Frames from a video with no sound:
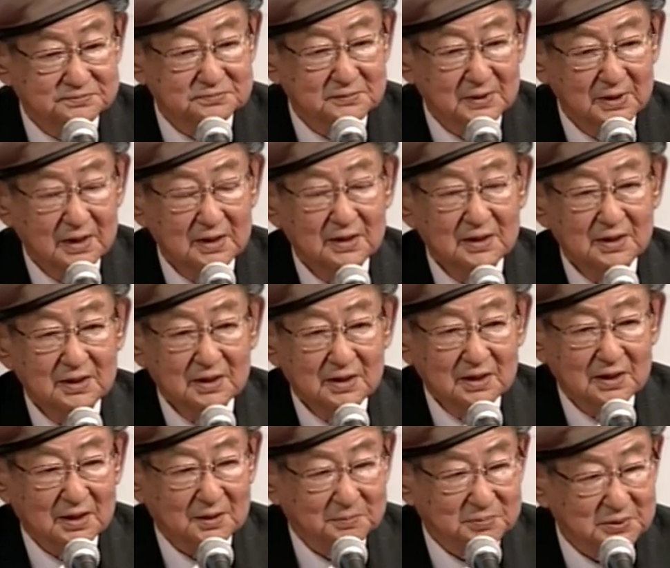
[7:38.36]
uh,
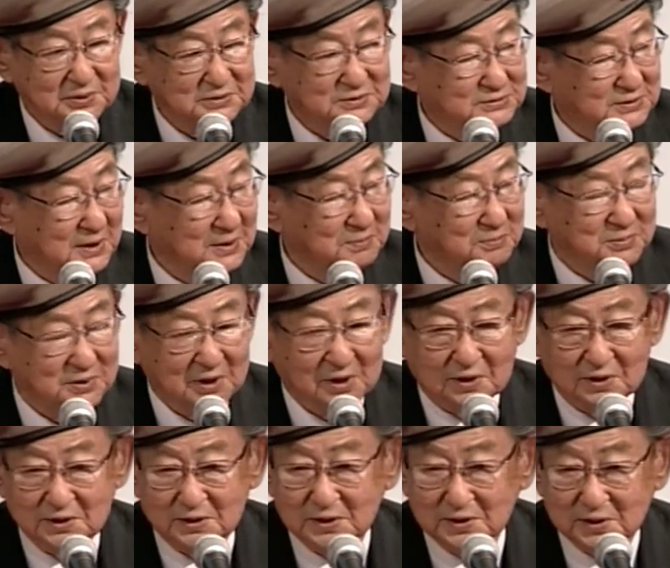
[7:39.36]
please get me
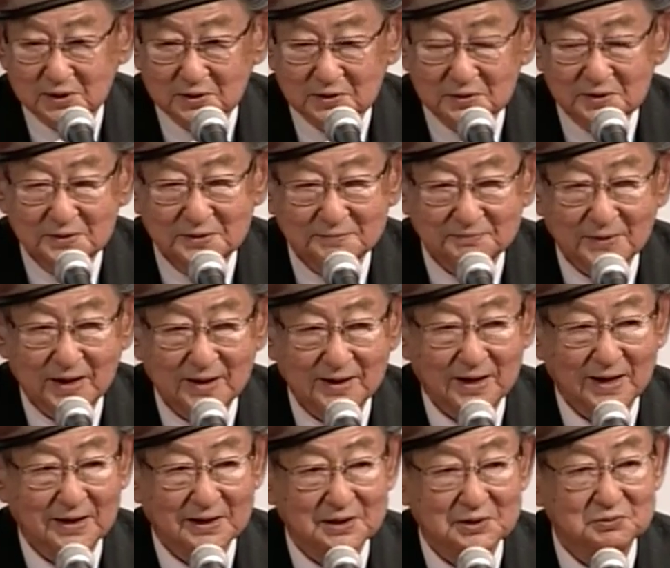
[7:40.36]
out of here
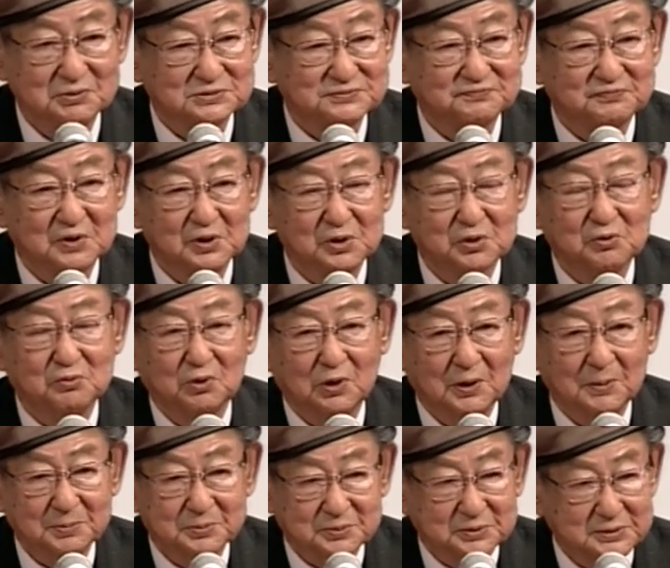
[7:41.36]
and he was very
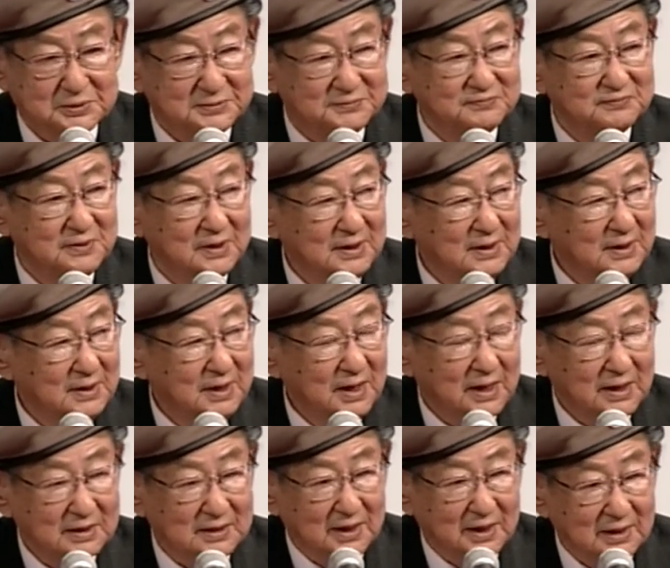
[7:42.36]
cooperative.
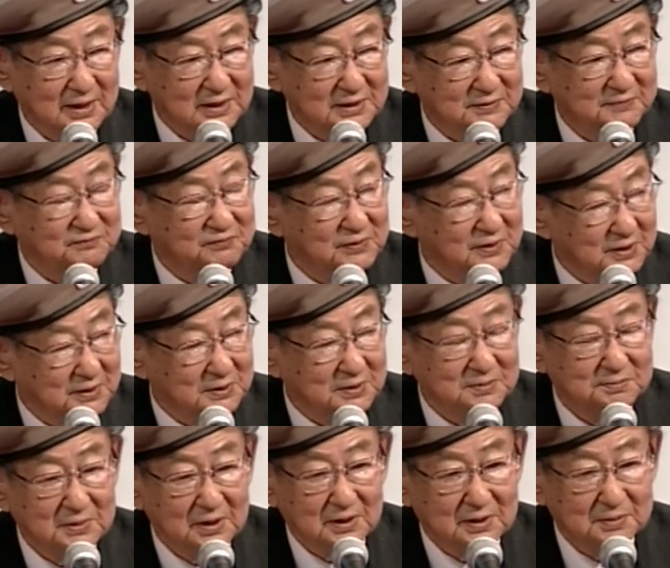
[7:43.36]
I, I had a very
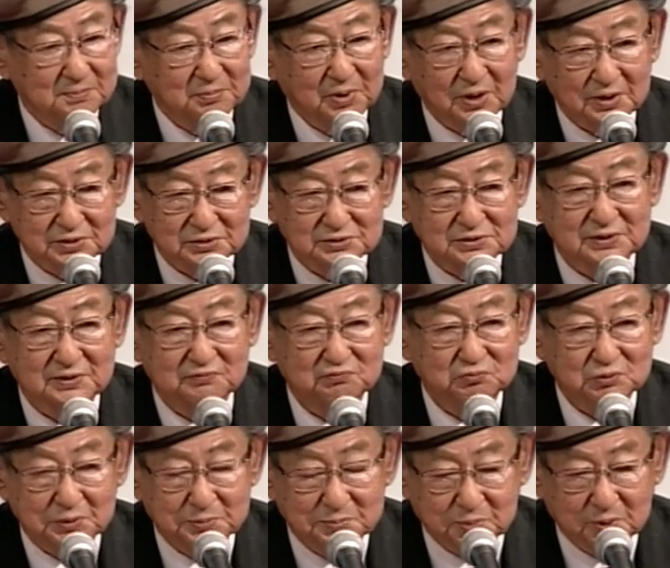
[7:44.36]
uh,
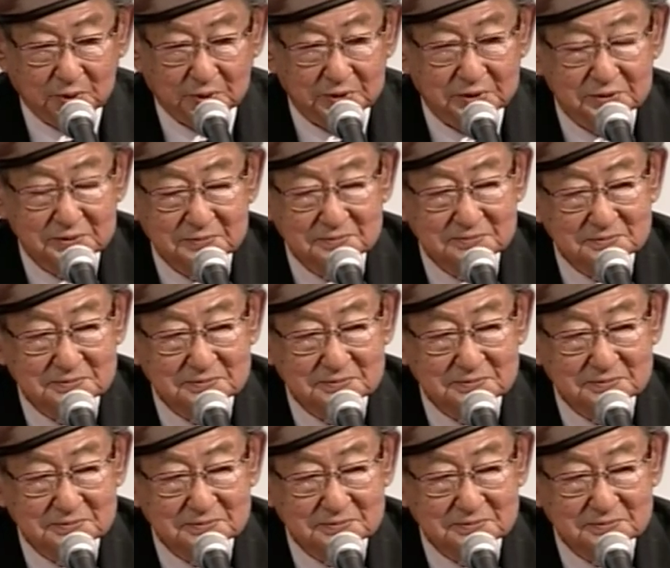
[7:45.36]
positive report.